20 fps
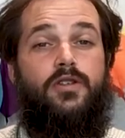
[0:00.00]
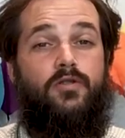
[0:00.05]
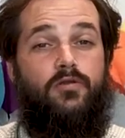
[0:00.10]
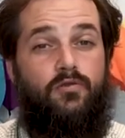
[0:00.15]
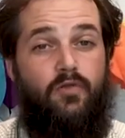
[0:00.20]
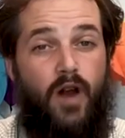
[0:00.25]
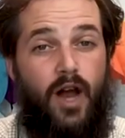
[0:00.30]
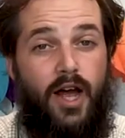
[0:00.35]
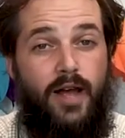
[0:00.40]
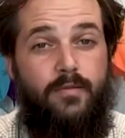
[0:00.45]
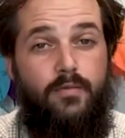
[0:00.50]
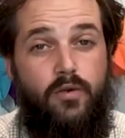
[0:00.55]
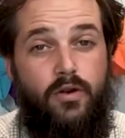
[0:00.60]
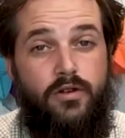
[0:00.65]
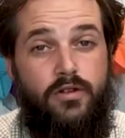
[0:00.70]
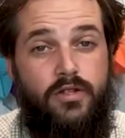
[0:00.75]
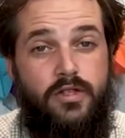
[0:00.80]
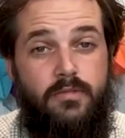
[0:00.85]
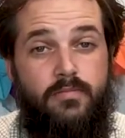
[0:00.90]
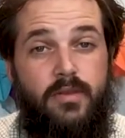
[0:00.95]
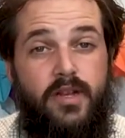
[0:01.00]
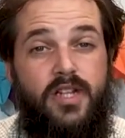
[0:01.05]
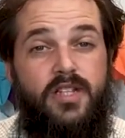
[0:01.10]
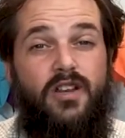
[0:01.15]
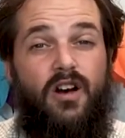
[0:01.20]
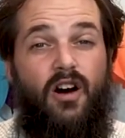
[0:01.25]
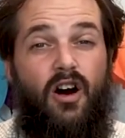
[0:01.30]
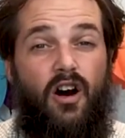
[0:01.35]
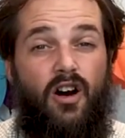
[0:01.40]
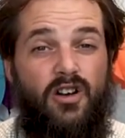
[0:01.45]
to rhyme words, but it's
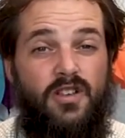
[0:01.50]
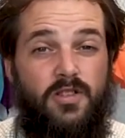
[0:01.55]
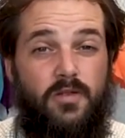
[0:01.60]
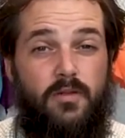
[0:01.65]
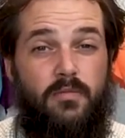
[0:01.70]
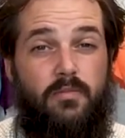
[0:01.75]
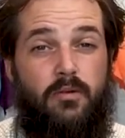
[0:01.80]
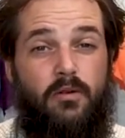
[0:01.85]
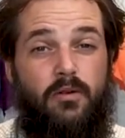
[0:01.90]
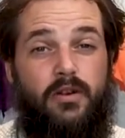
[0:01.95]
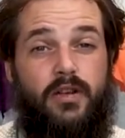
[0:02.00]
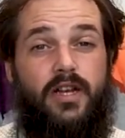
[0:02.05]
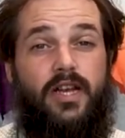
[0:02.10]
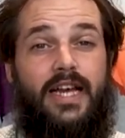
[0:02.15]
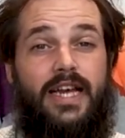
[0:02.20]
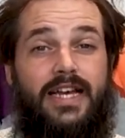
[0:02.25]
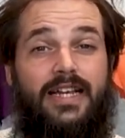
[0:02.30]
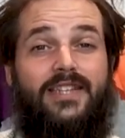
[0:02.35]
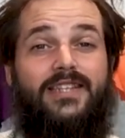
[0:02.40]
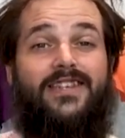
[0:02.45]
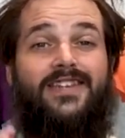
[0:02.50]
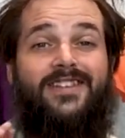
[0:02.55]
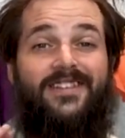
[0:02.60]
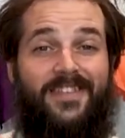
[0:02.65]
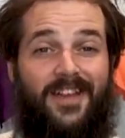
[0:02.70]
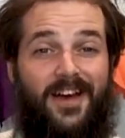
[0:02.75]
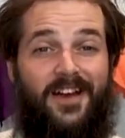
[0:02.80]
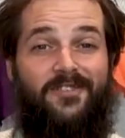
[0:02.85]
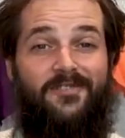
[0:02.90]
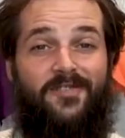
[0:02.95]
also important and a
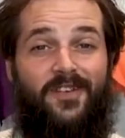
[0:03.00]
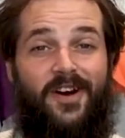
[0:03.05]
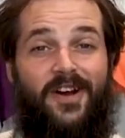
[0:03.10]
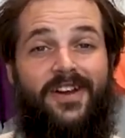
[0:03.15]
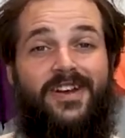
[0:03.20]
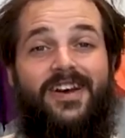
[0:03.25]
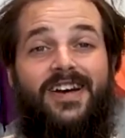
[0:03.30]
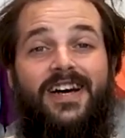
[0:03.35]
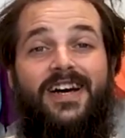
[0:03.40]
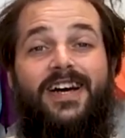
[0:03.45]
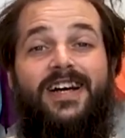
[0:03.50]
lot of fun